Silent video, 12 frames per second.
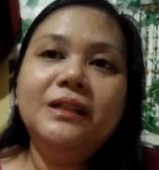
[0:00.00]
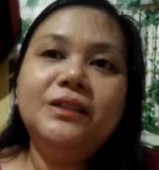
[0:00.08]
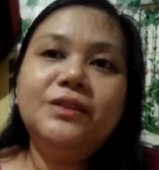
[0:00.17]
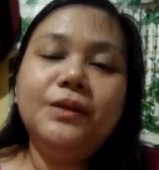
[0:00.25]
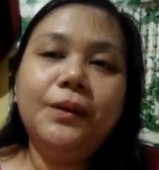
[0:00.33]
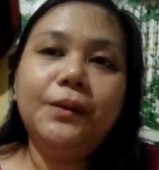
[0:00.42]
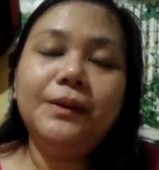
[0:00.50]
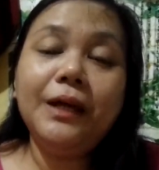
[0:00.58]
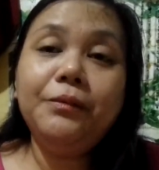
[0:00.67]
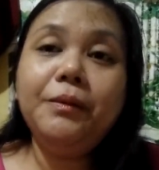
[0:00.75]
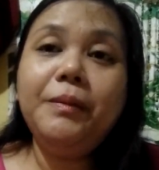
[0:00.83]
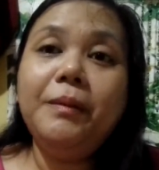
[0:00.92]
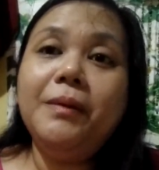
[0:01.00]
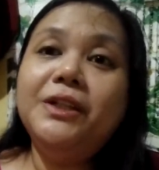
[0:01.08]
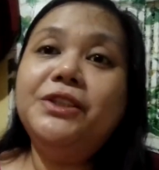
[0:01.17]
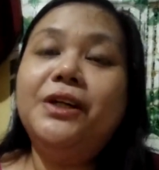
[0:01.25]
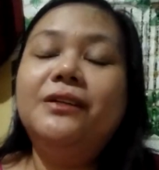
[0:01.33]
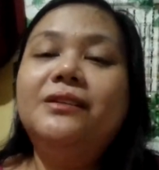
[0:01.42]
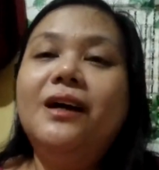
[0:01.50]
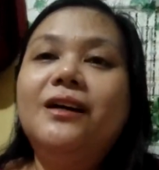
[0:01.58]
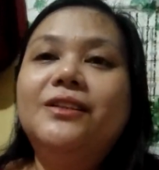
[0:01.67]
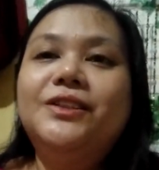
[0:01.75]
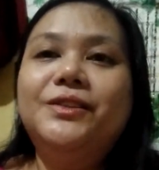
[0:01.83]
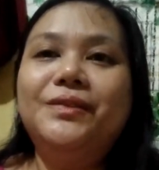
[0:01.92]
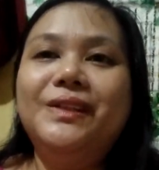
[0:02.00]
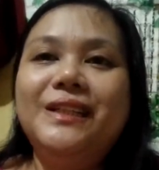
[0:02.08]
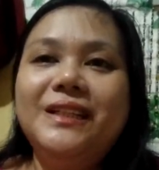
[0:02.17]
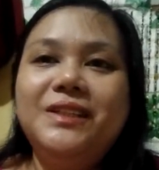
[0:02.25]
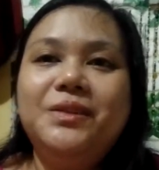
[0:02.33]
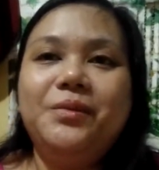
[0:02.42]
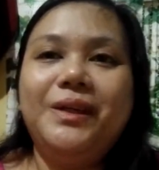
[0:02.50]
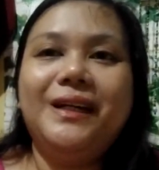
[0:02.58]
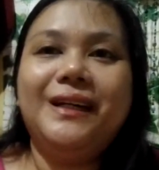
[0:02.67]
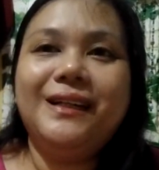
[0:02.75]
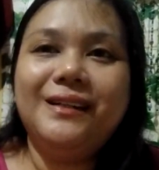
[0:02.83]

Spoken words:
So that will be my shout outs for this week.